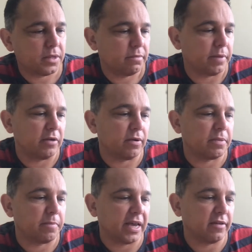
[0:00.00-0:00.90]
Bean rubbed the
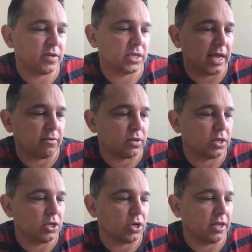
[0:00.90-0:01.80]
back of his neck with a
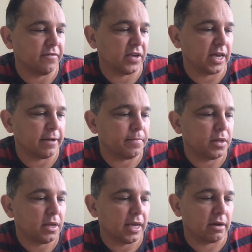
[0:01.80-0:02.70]
dirty finger.
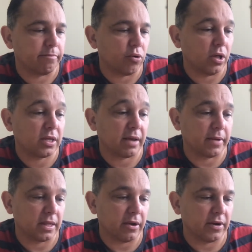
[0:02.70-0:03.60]
He had a boil
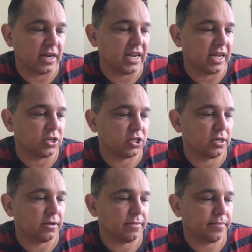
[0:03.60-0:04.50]
coming there and it itched.
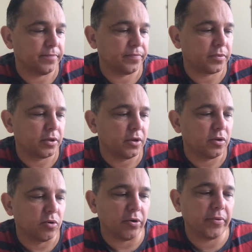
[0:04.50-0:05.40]

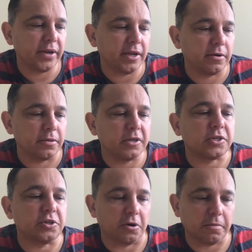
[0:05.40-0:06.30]
What we need on this
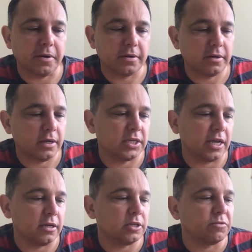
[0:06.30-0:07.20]
job, he
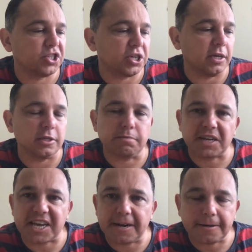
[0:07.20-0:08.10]
said, is machines,
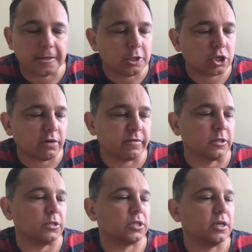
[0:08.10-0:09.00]
mechanical
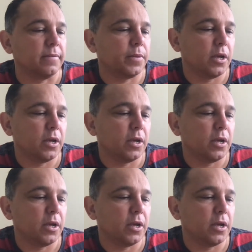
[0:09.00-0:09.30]
shovels.